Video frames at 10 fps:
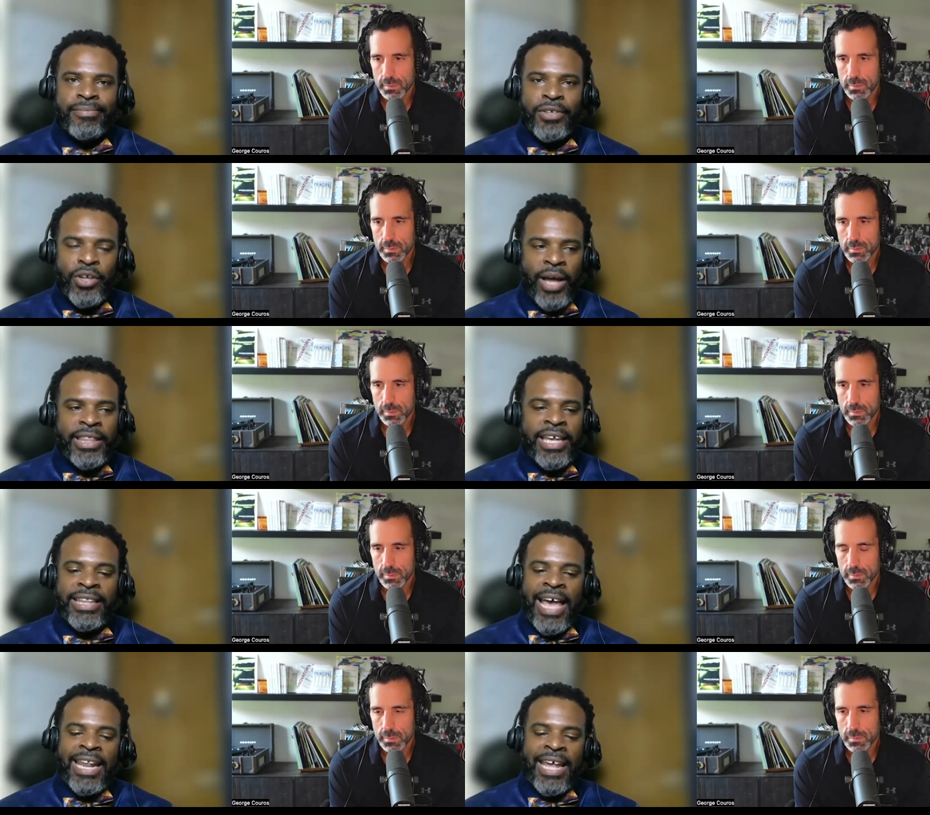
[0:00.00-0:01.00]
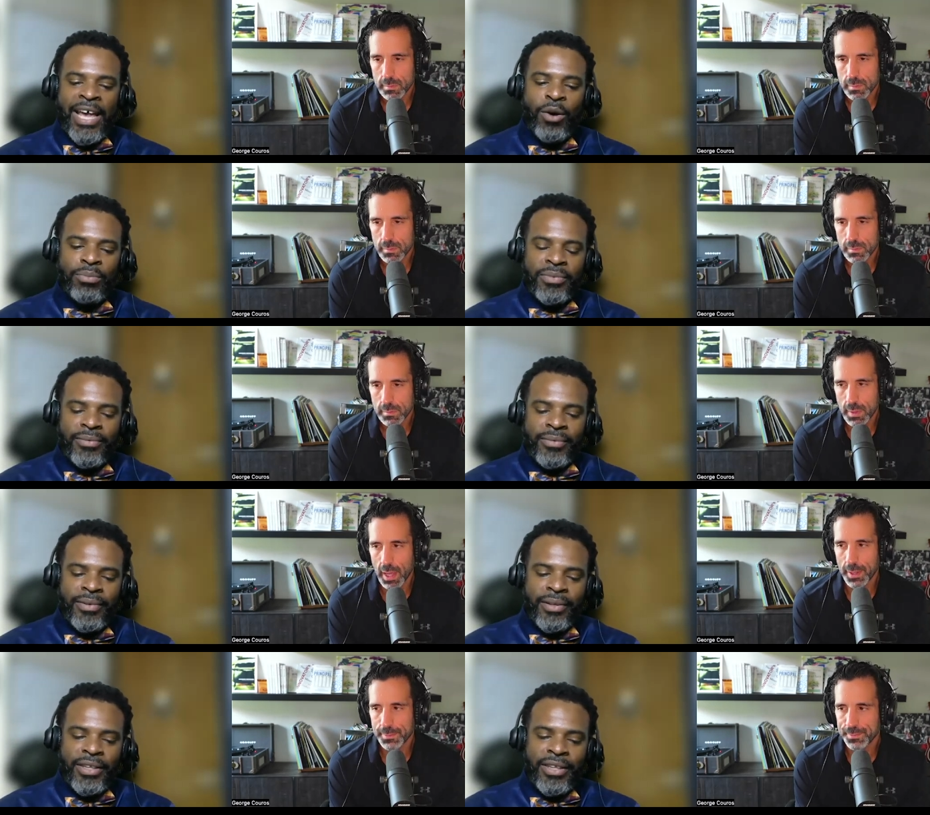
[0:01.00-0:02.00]
Speaker 1: you know, I think that helped.
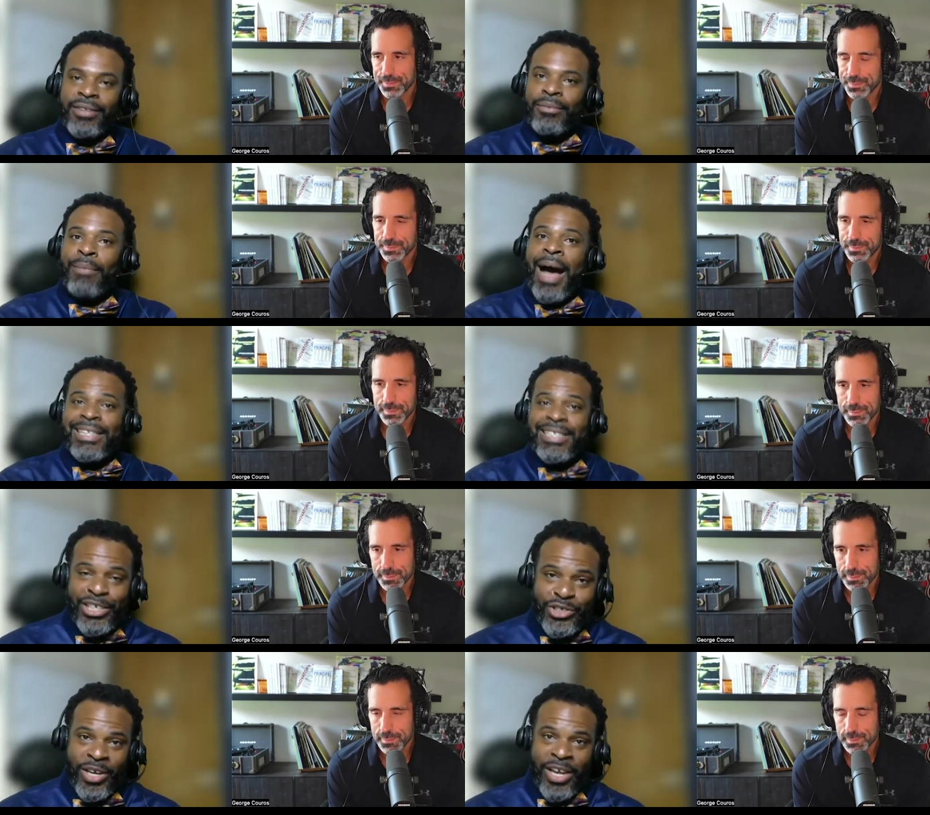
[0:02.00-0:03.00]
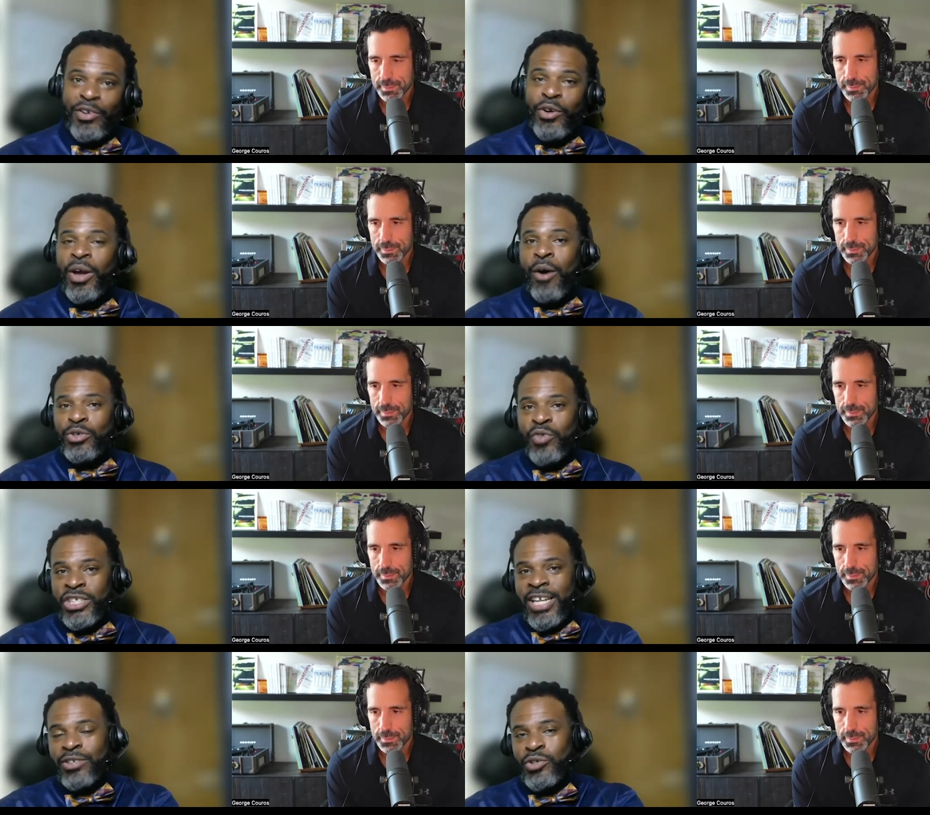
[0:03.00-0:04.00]
Yeah. My teacher, even though I was
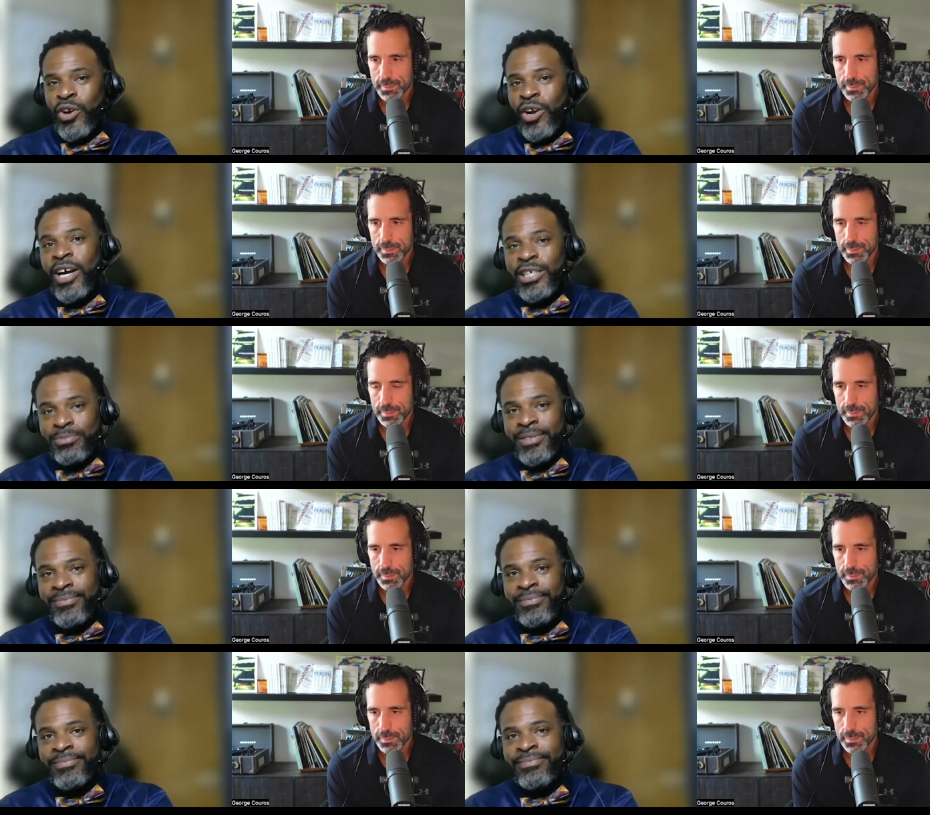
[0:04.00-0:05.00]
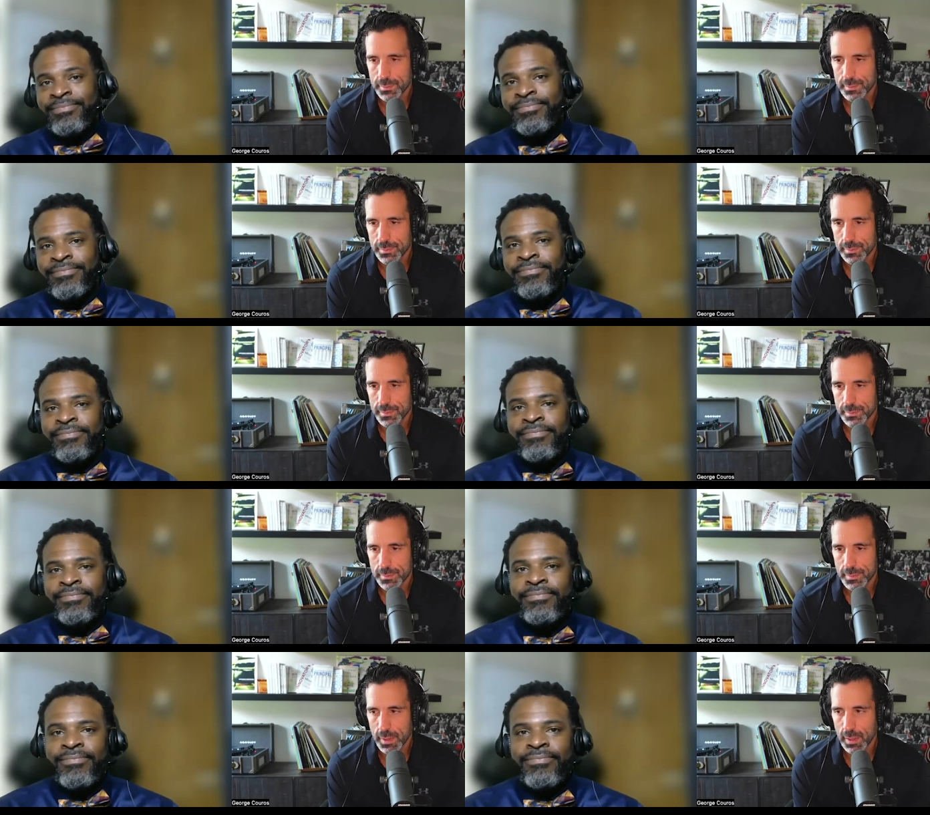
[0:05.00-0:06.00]
reaching out to her husband,
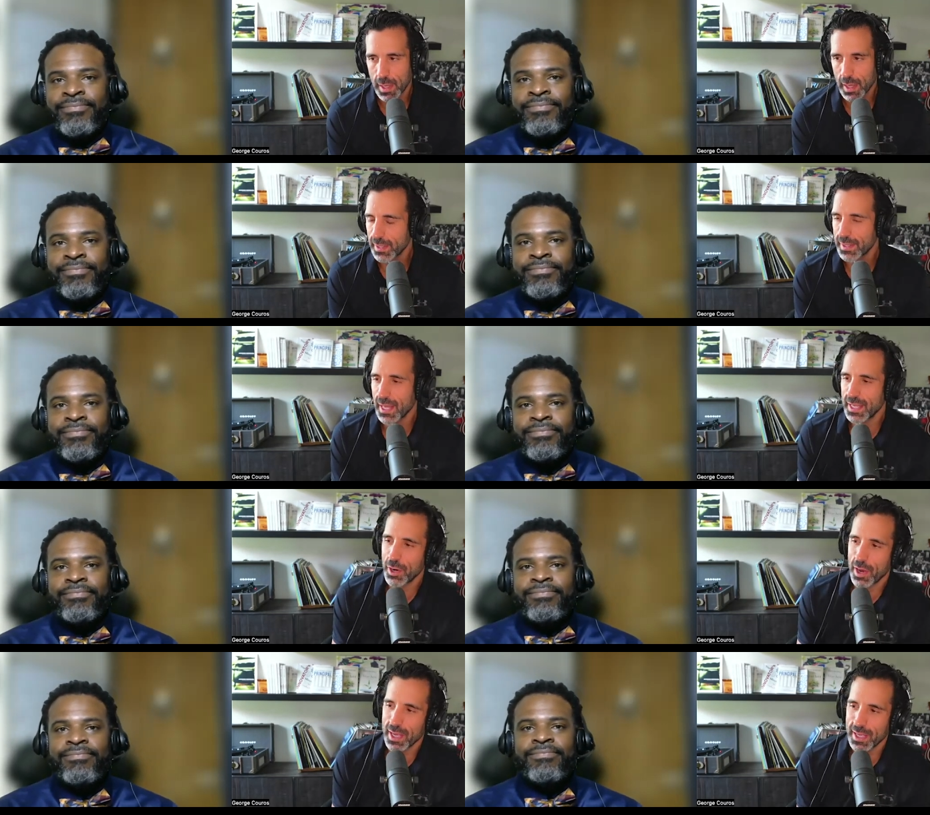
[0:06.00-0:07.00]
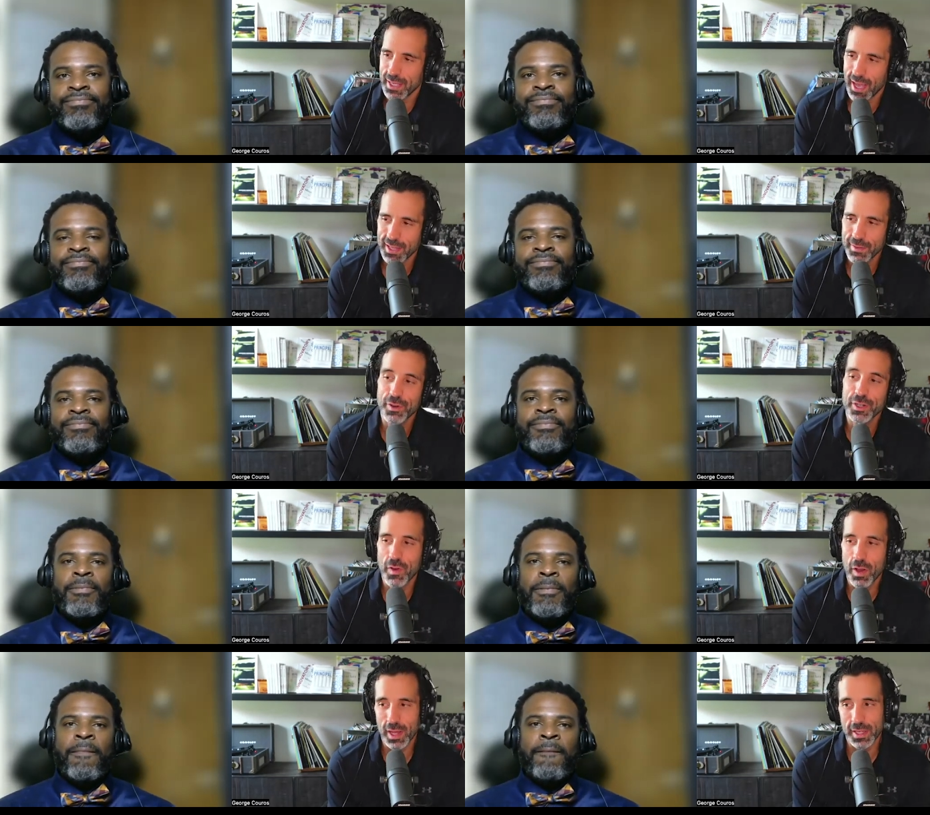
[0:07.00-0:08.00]
Speaker 2: yeah, that you know, I, I, first of
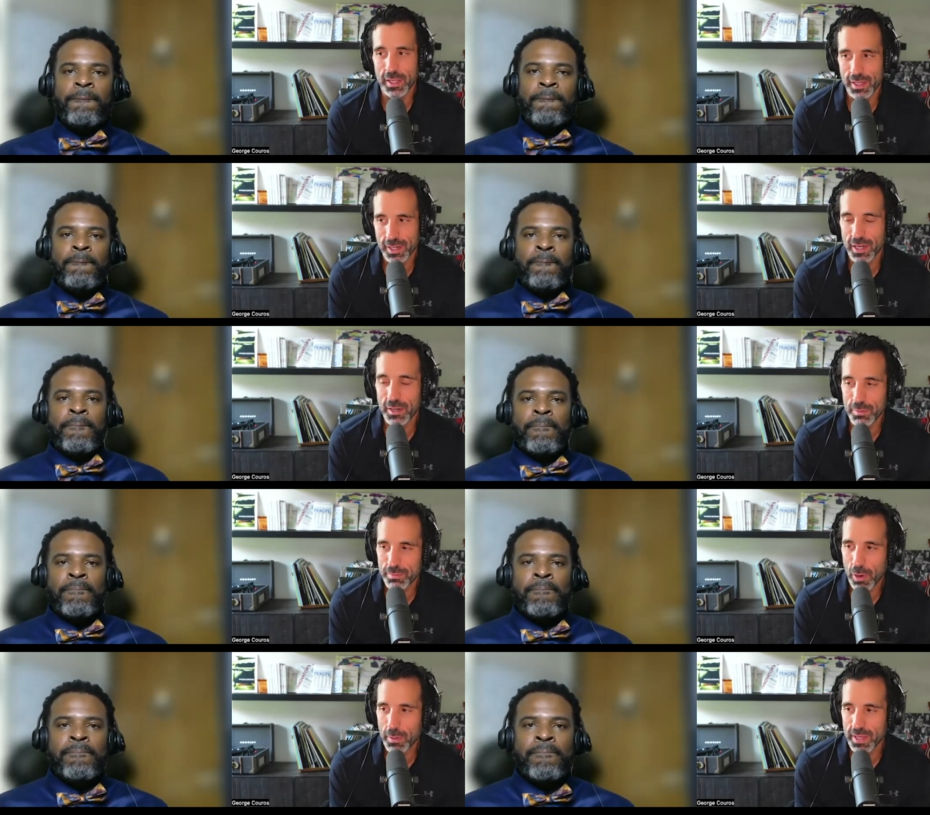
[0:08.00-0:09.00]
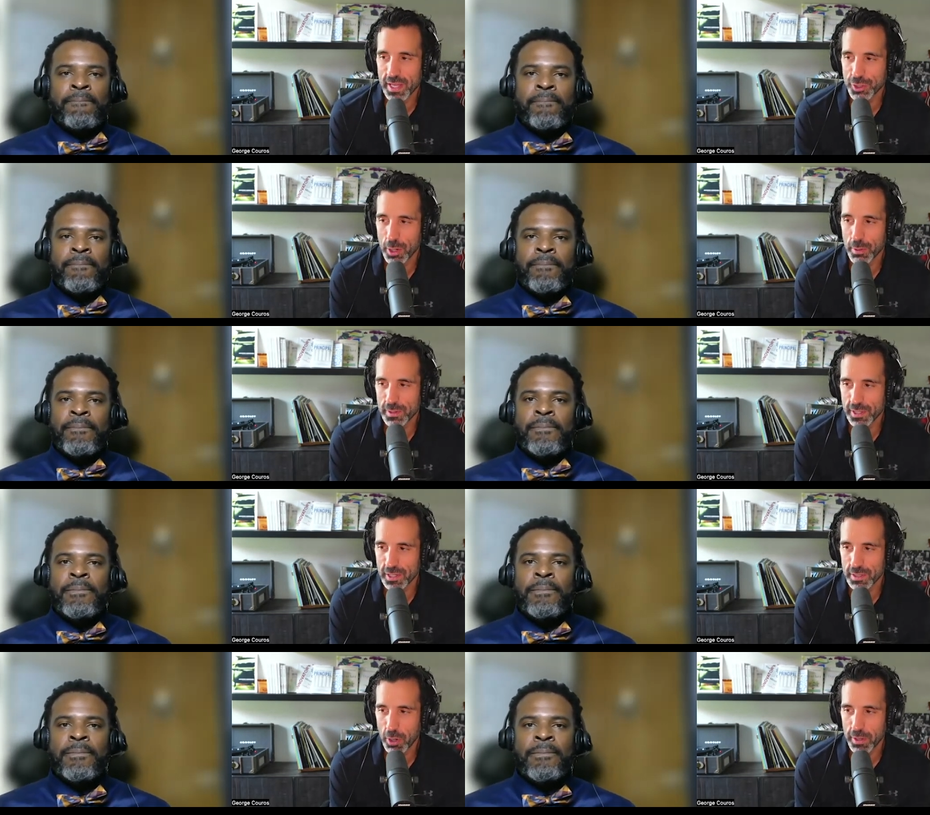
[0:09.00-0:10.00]
all, you're gonna probably get in trouble. You're
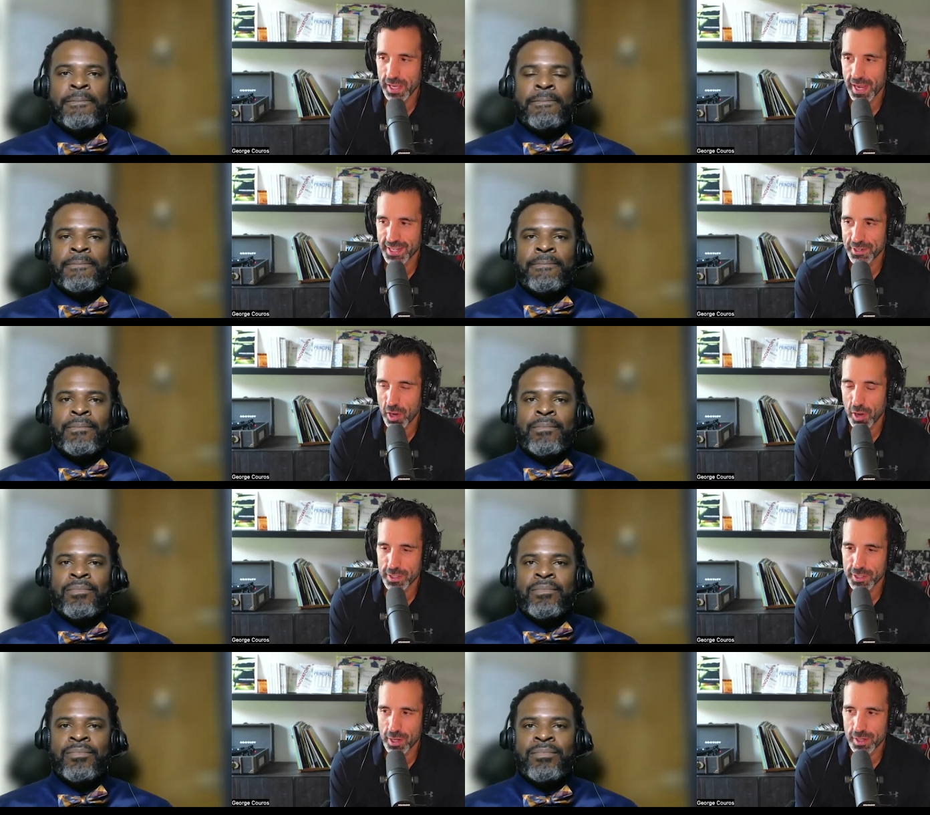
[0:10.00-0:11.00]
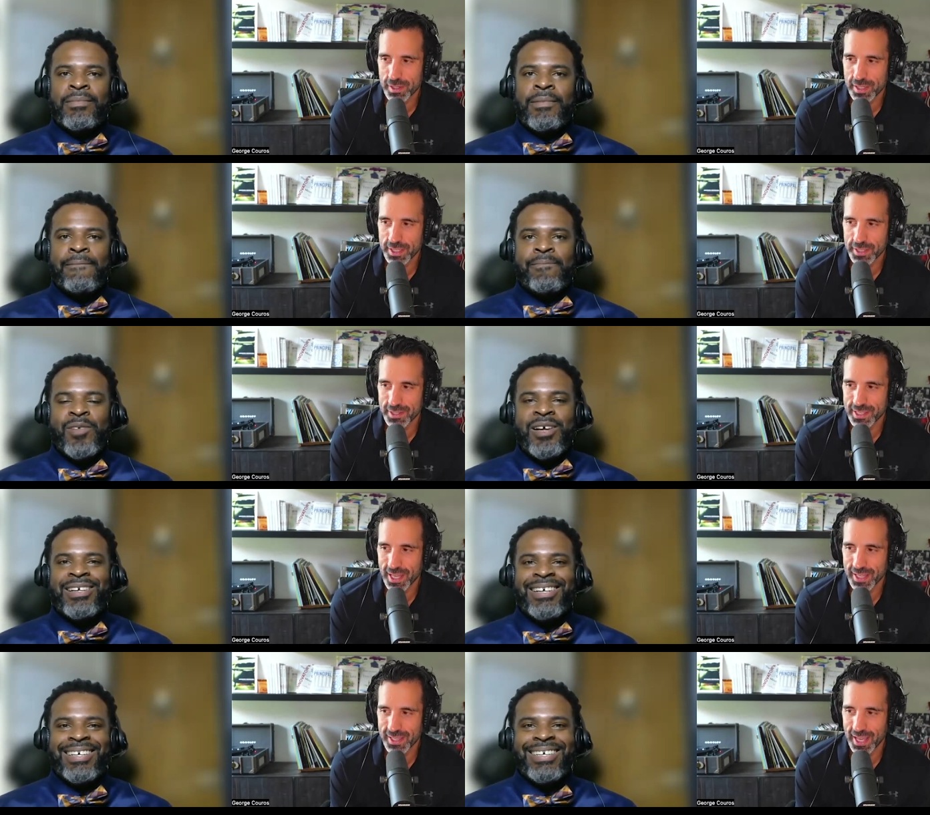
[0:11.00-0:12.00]
gonna probably get kicked out of Arkansas because you said that